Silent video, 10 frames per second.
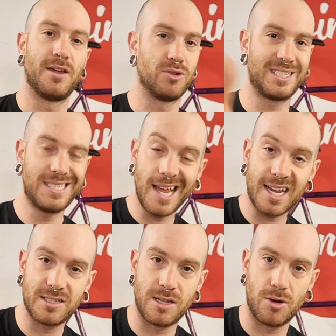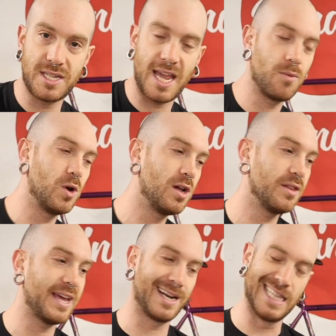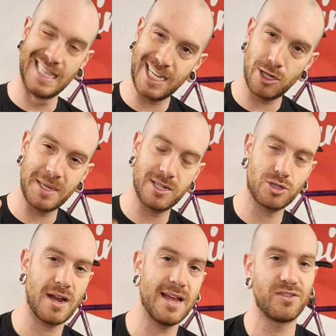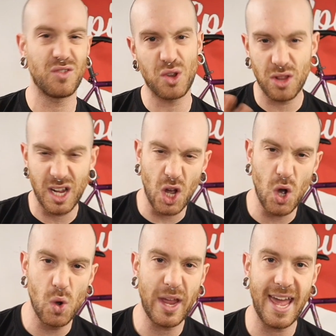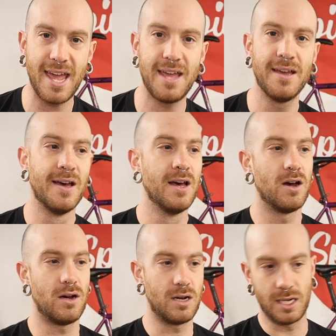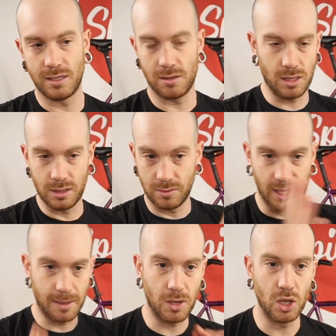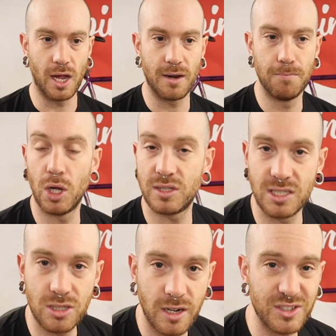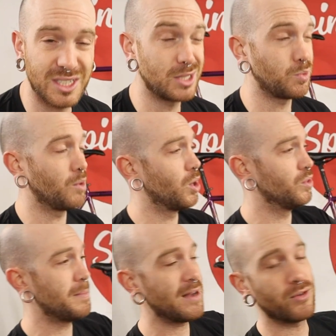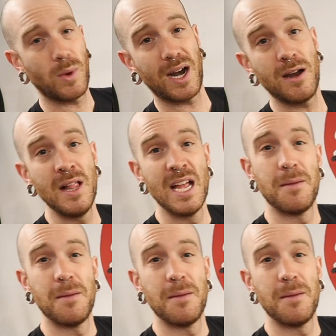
They were sick because they were tan wall. They had a little bit of tread, so they were like okay on, on like a lot of multi surfaces. We rode them everywhere.